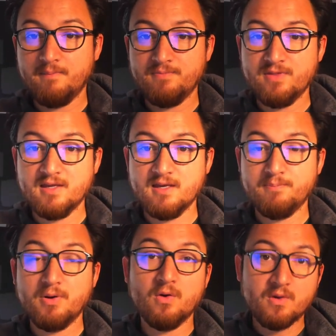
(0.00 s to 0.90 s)
the
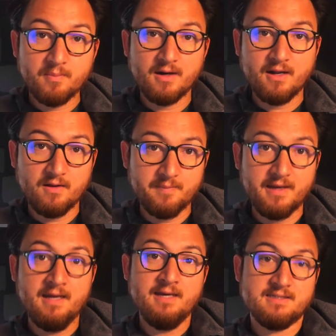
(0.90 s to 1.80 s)
Pokemon element
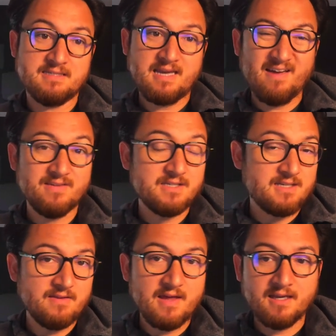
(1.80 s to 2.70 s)
since I haven't
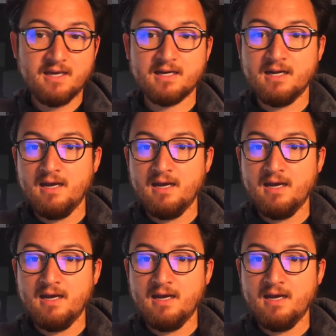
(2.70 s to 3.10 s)
done that yet.